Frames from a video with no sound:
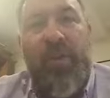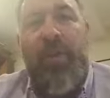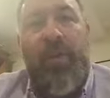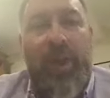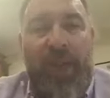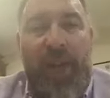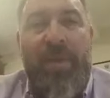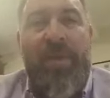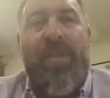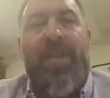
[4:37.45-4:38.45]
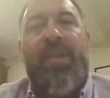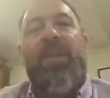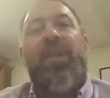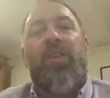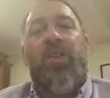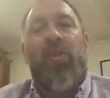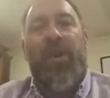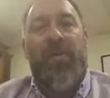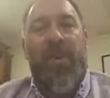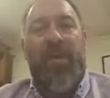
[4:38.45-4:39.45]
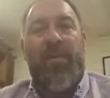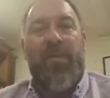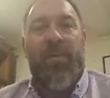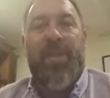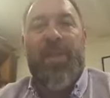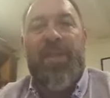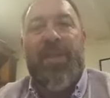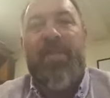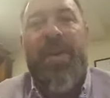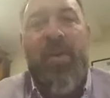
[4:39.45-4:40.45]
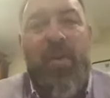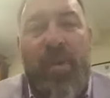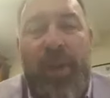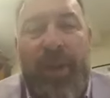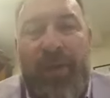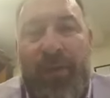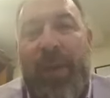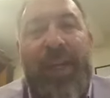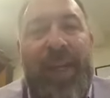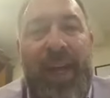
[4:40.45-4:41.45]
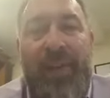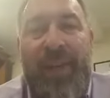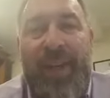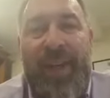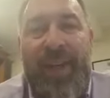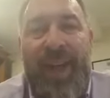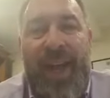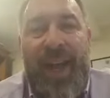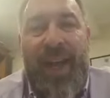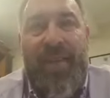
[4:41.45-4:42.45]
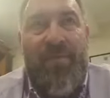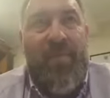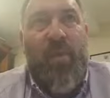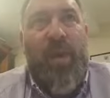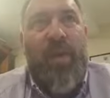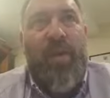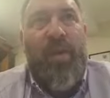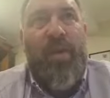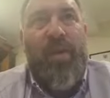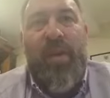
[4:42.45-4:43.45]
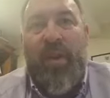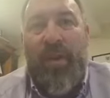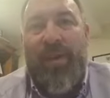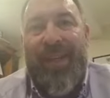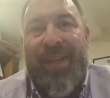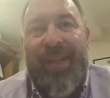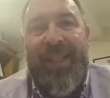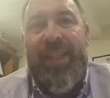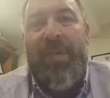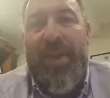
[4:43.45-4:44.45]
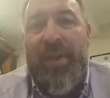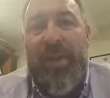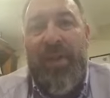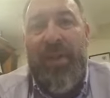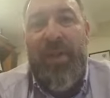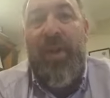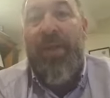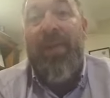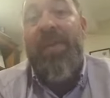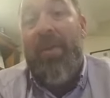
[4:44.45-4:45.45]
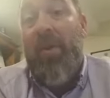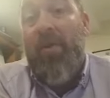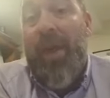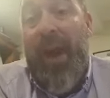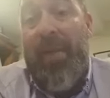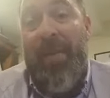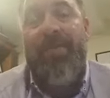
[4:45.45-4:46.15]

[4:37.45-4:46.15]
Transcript: You've got damages. It's insuring people's business to make sure that they're fully covered, so it's less expense to yourself if something should happen.